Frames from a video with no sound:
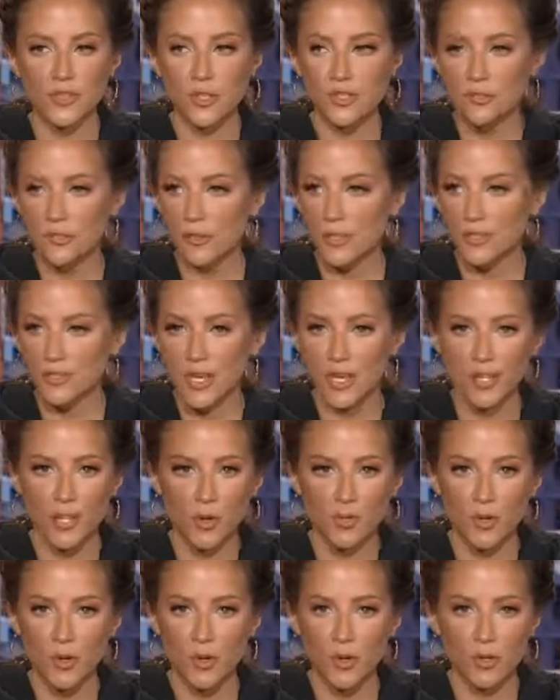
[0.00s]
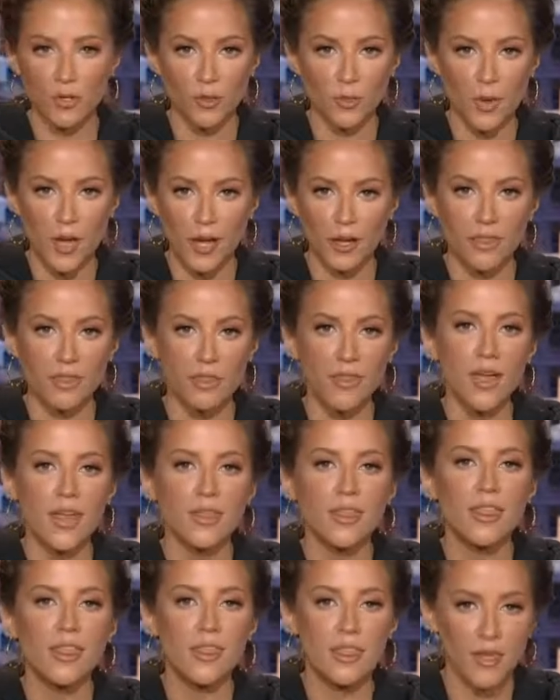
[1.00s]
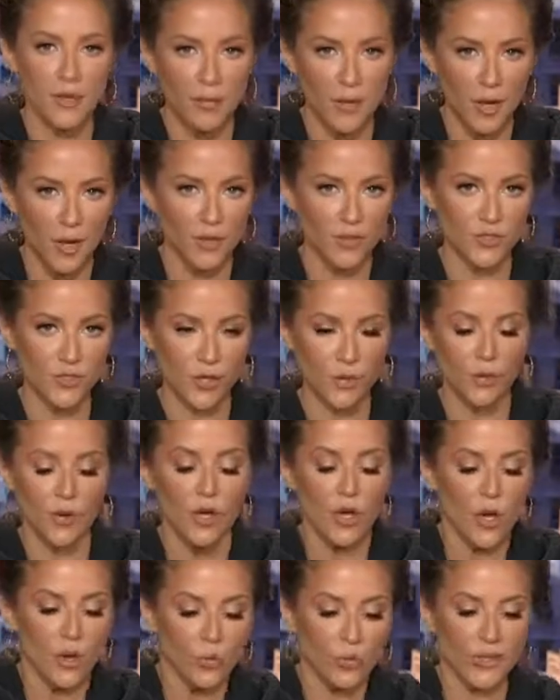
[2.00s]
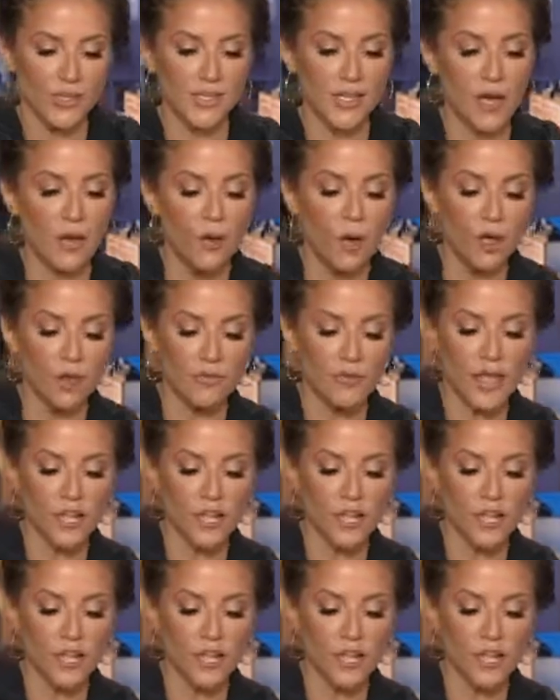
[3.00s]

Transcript: for a dynamic quarterback than the Bears. So we'll see how all of that